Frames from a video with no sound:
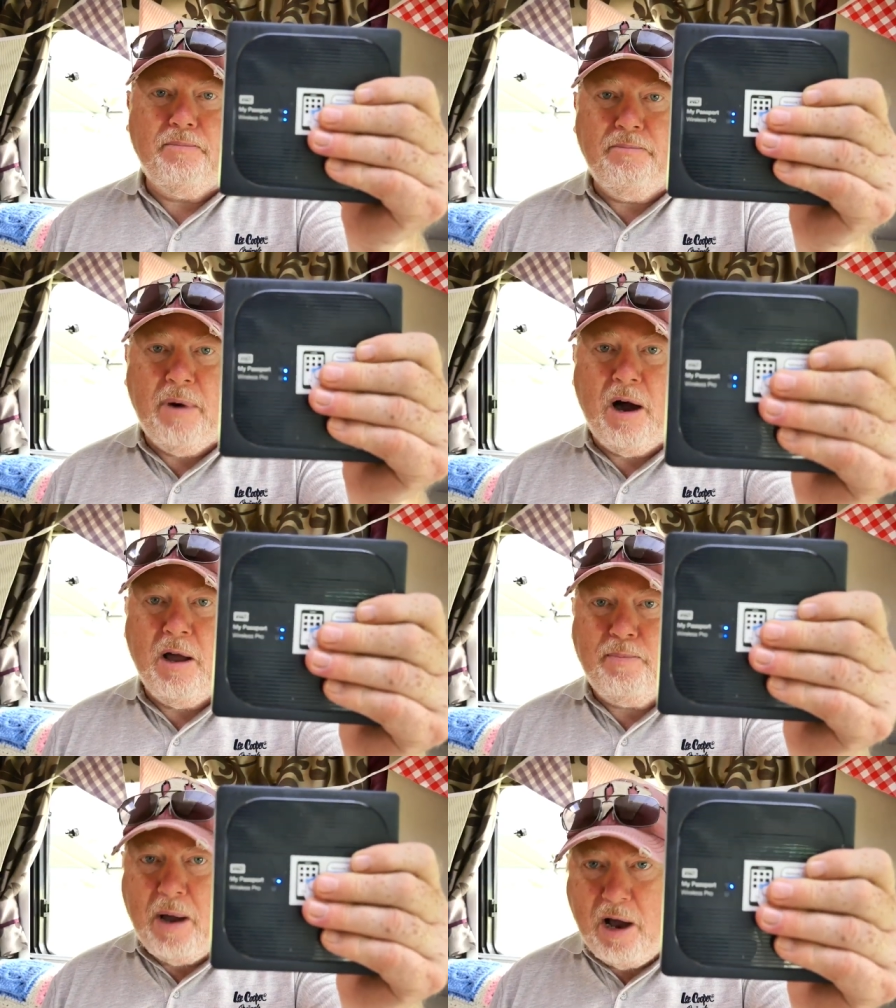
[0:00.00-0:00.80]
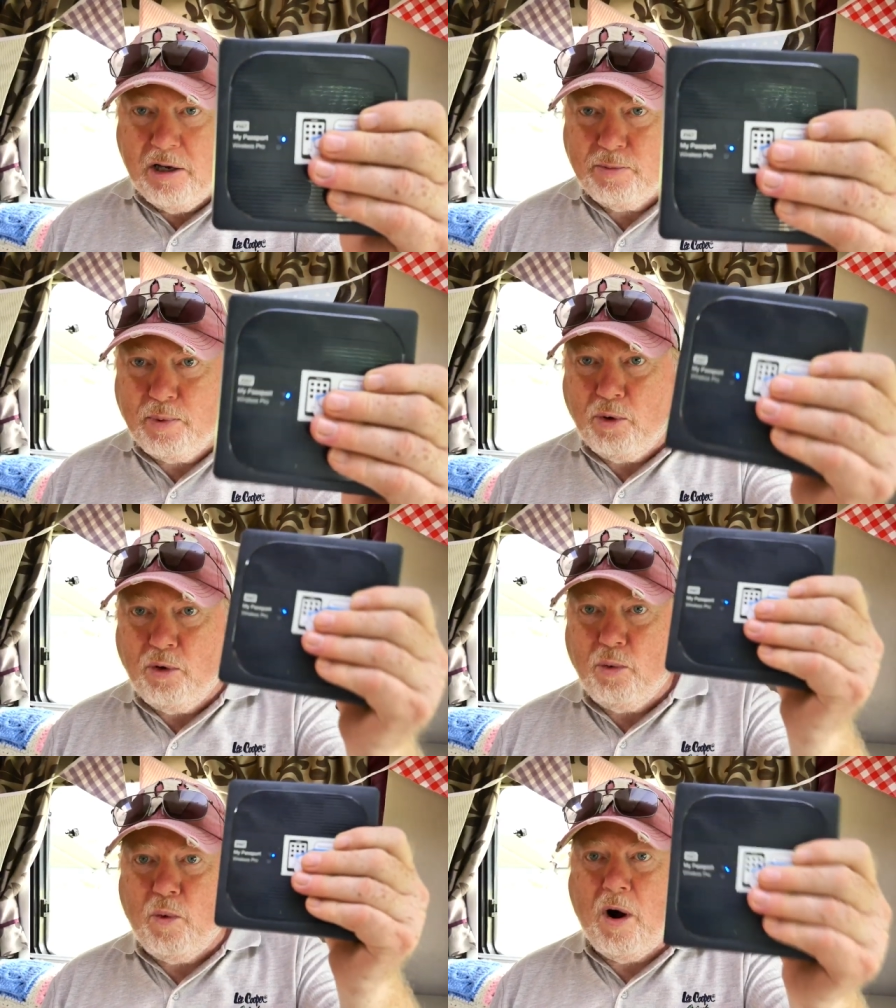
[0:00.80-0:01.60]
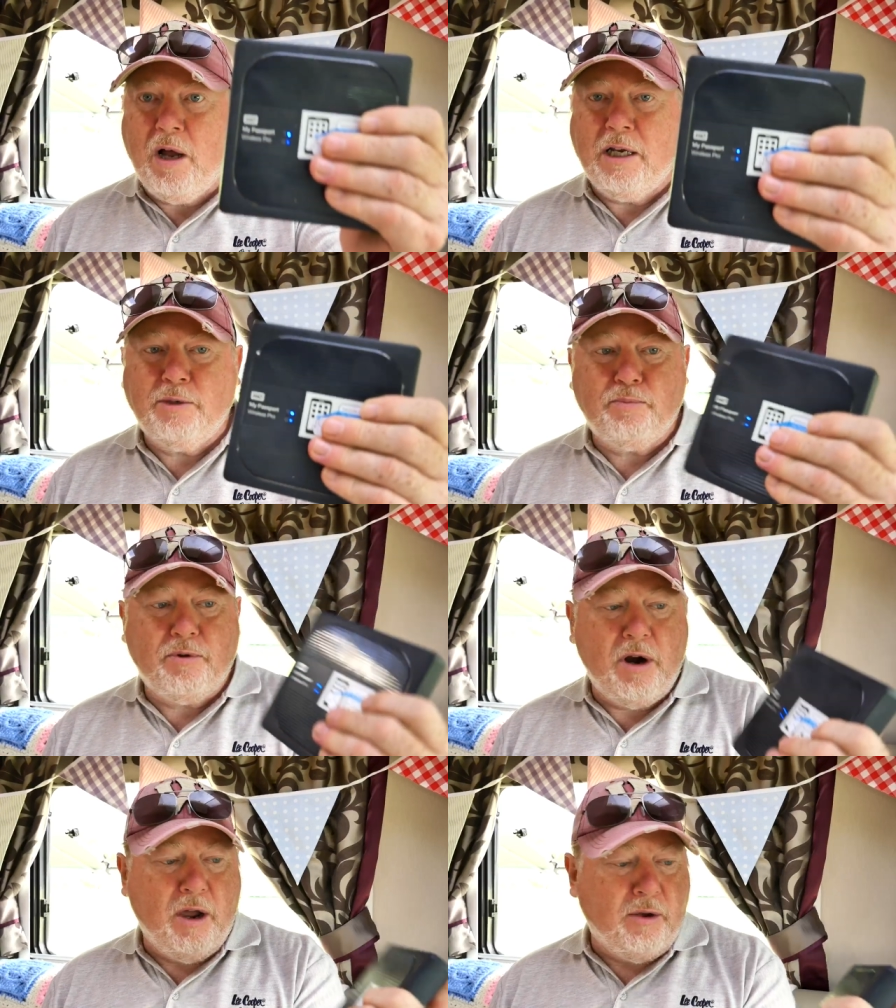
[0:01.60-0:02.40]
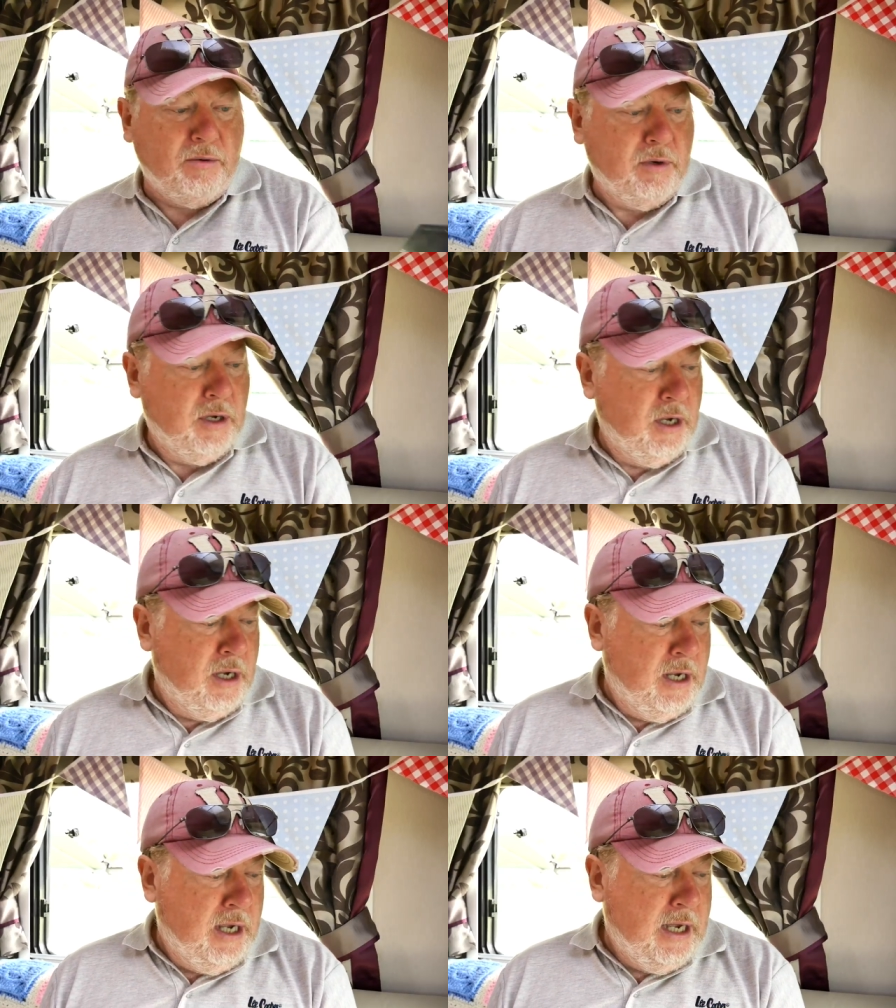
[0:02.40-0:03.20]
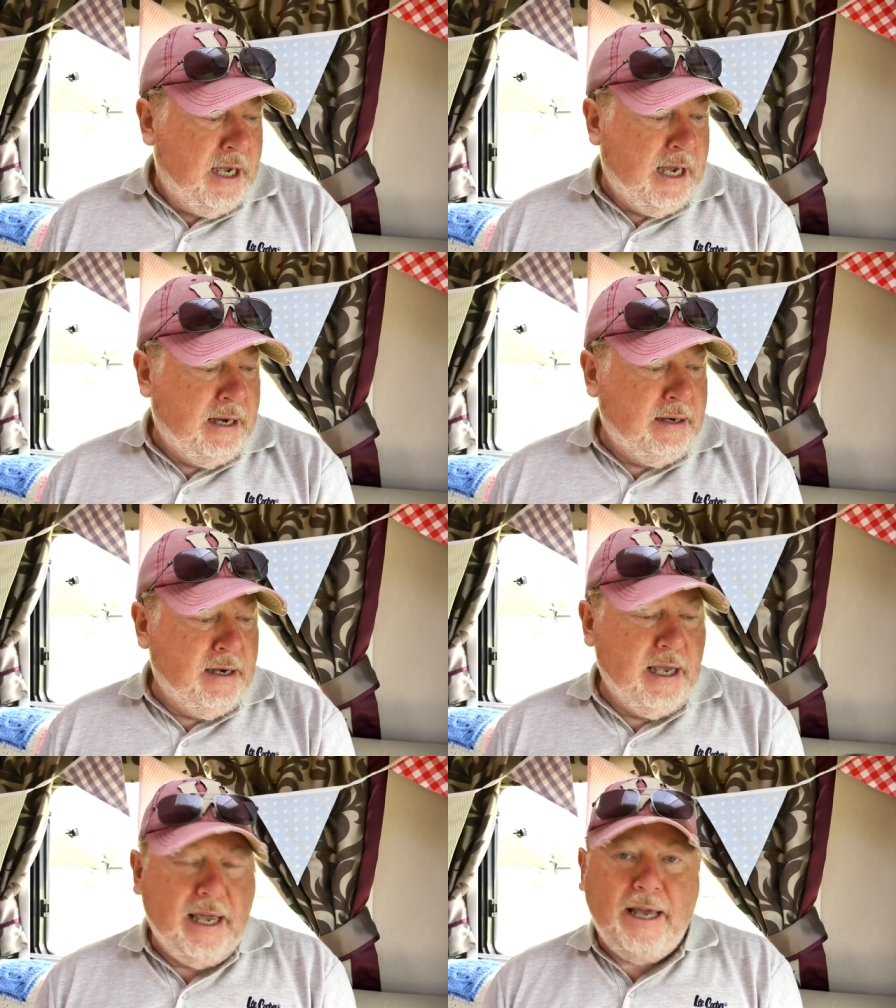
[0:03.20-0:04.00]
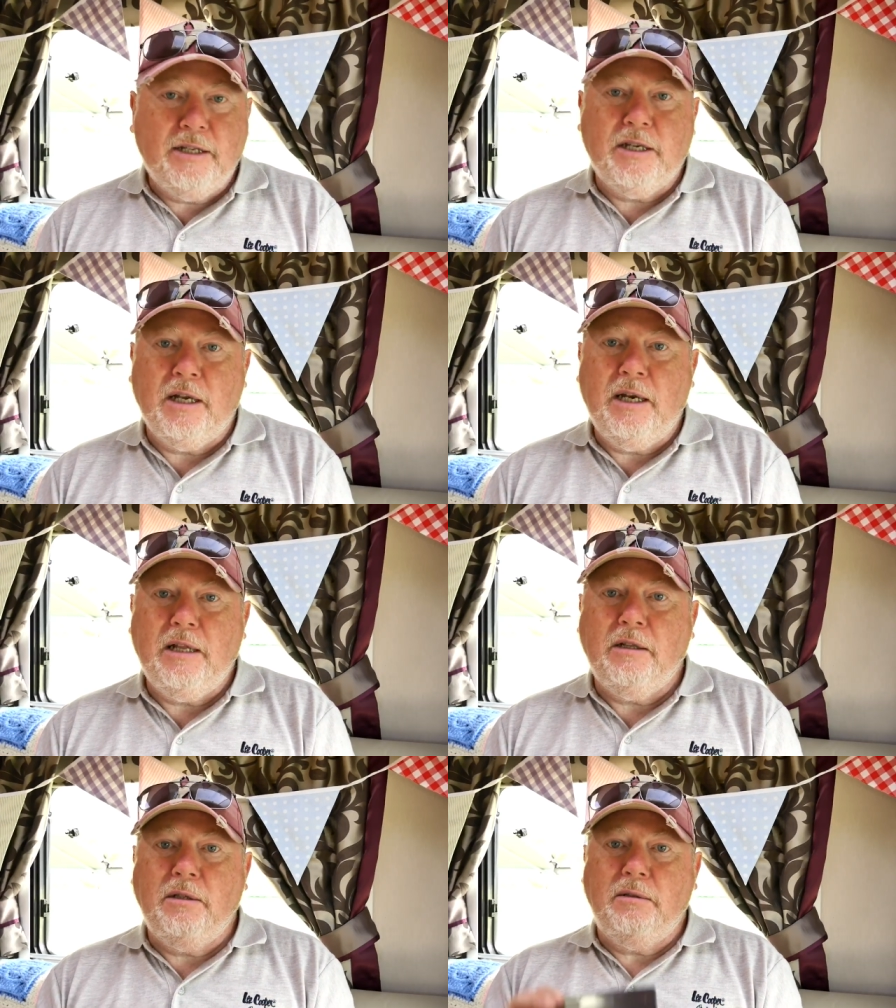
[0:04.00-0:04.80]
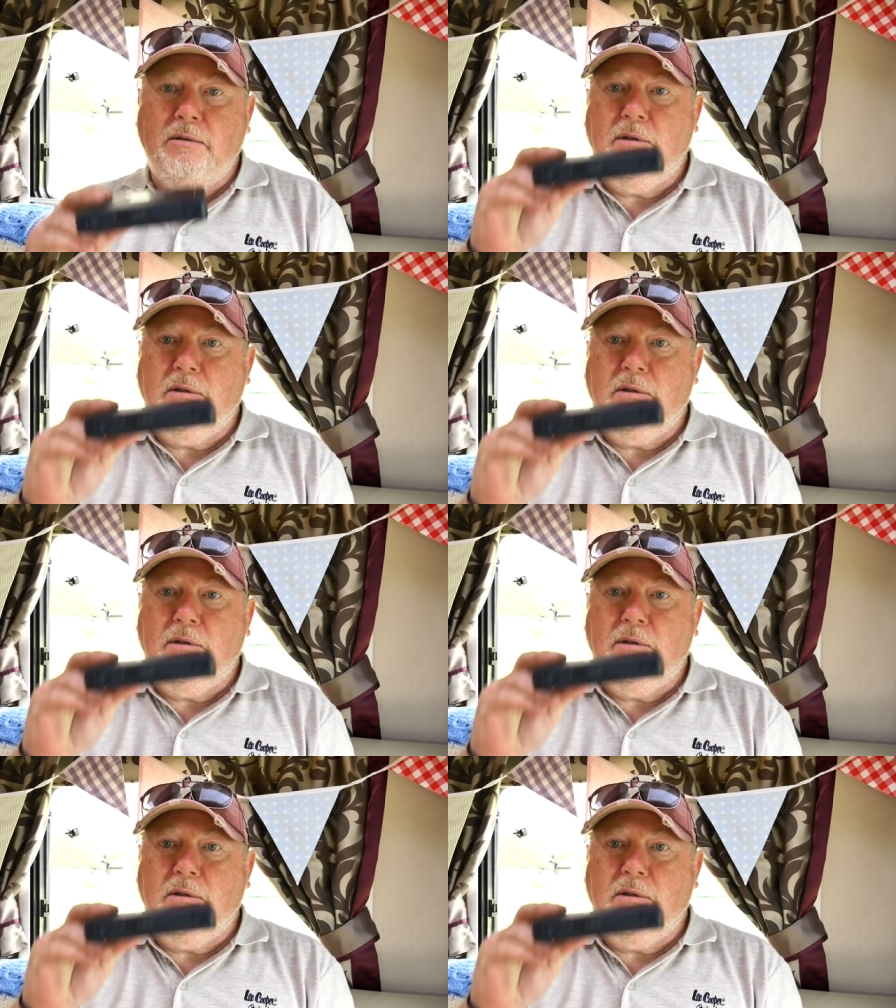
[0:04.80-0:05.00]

My Passport Wireless Pro. Uh, it's a little,